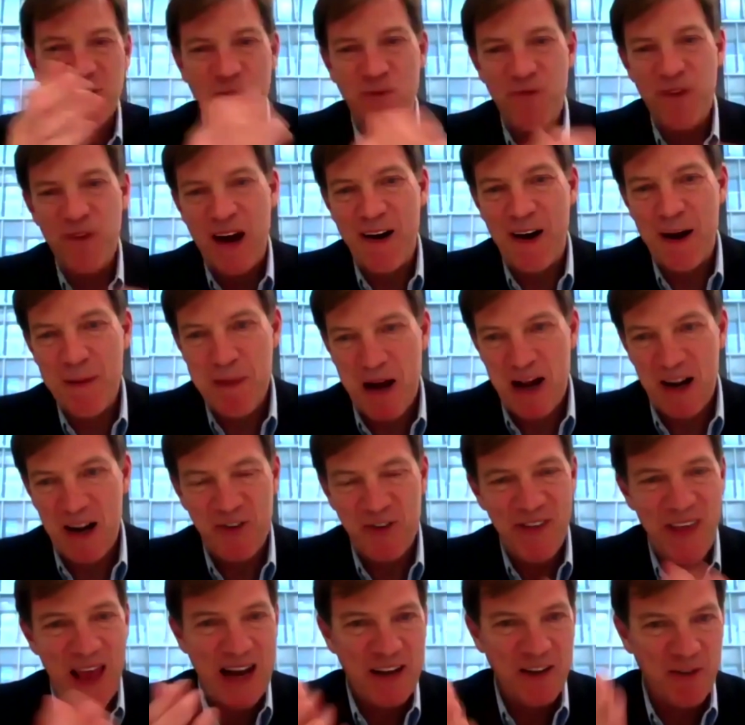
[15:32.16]
Thanks very
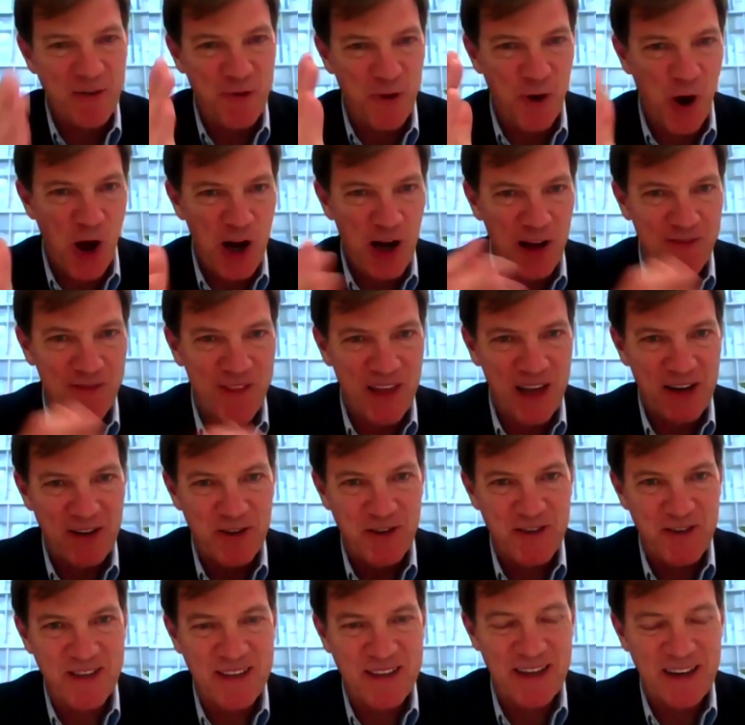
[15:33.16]
much. Thanks for all of
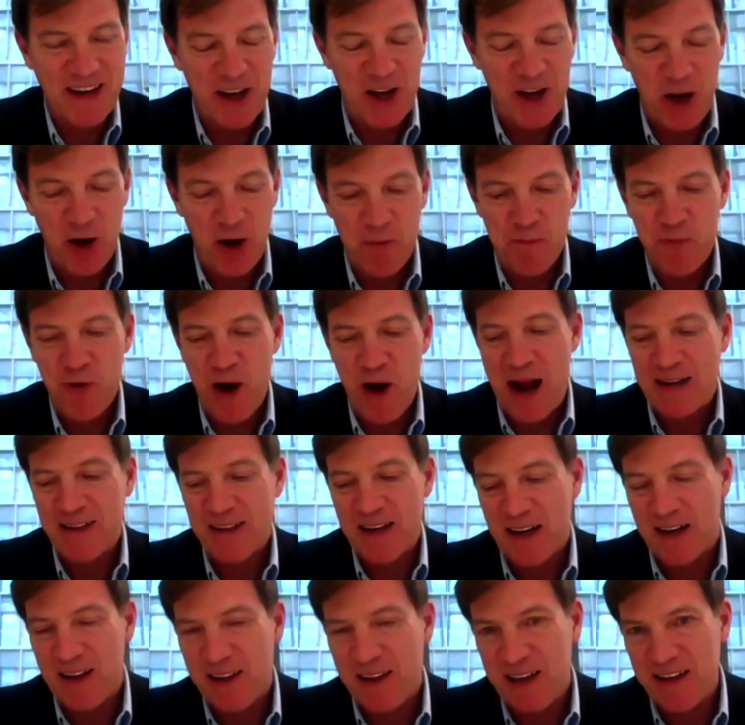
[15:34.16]
those, you know,
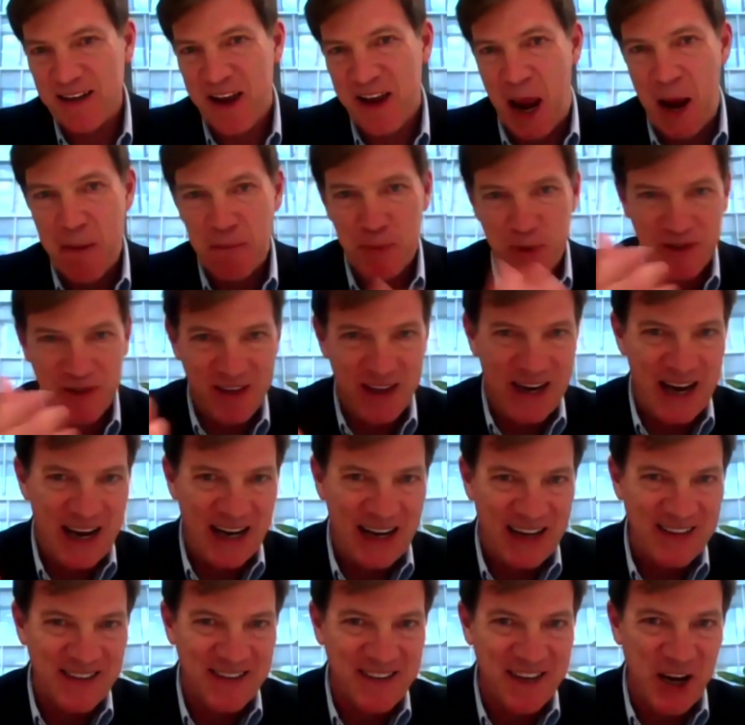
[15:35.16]
practical examples. And I
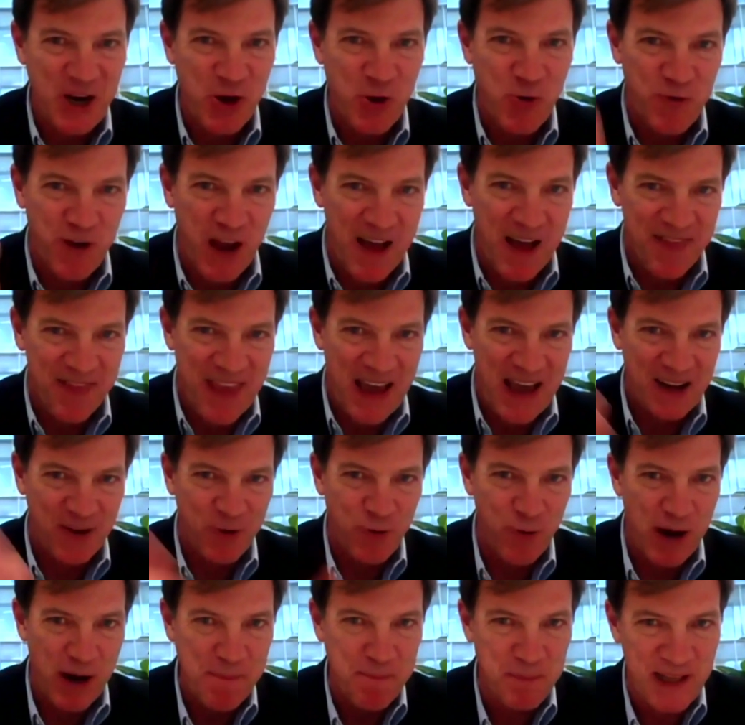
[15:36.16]
can see you've got that
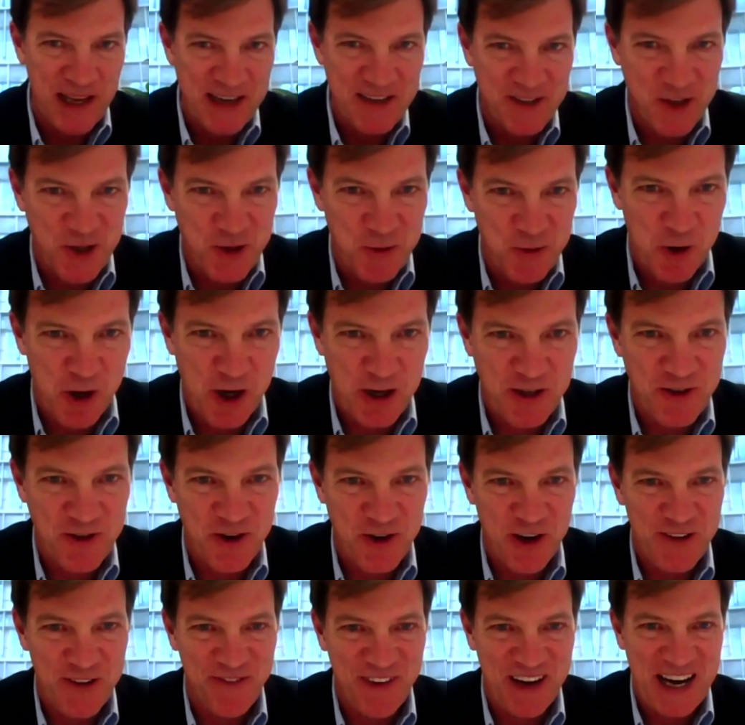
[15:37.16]
Great Place to Work
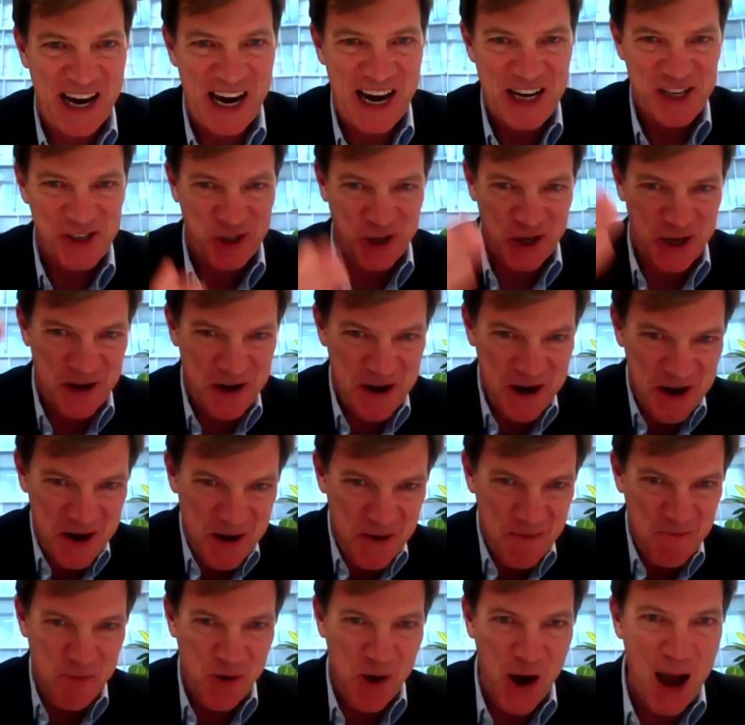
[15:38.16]
certification
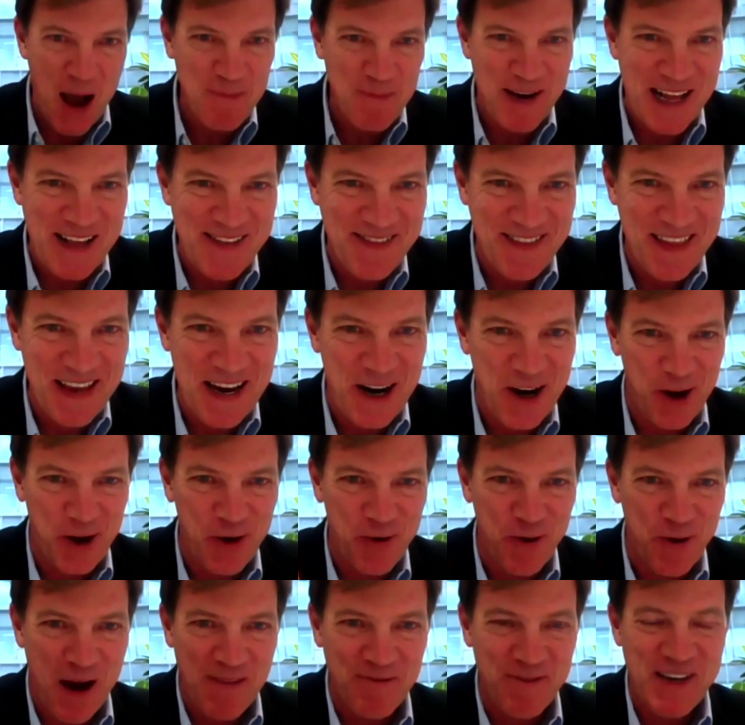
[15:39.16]
prominent there.
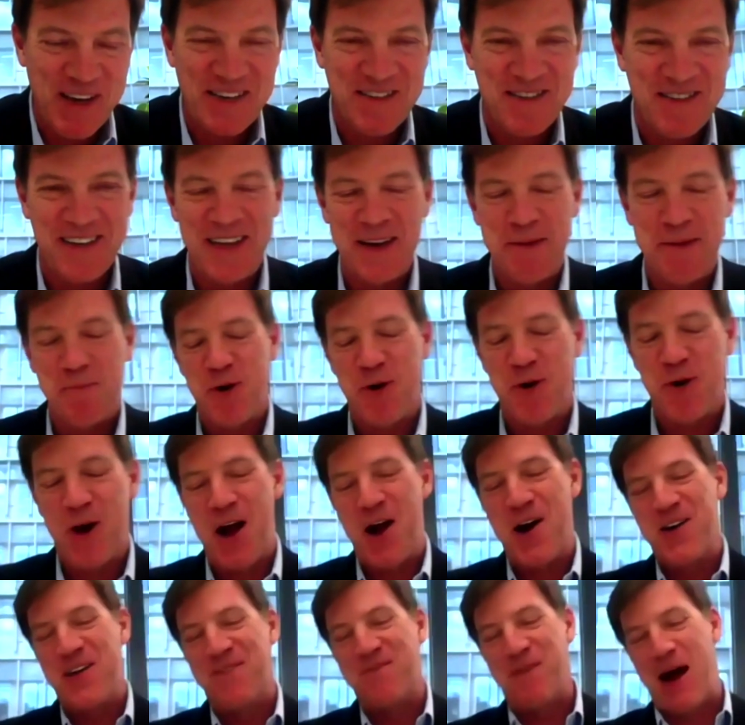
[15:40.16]
You're obviously
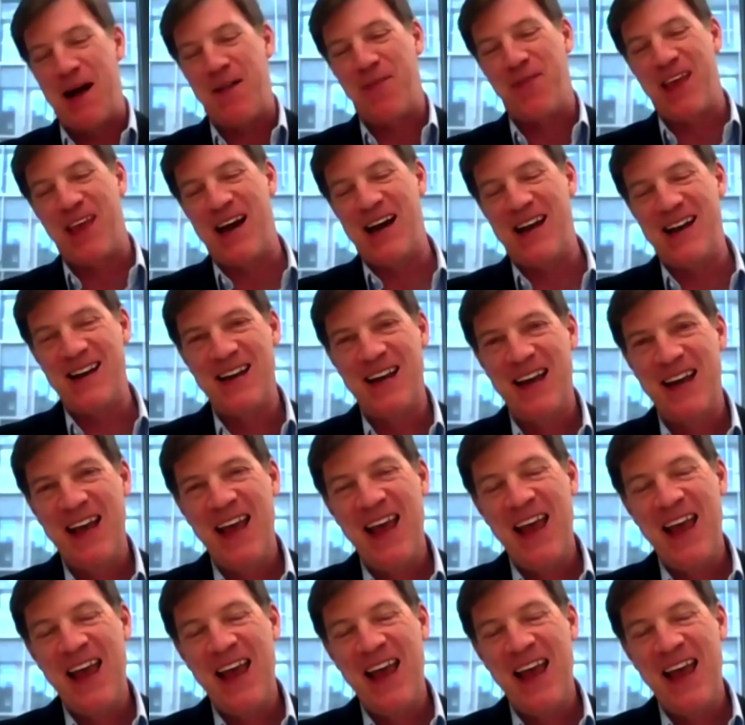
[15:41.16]
proud about that.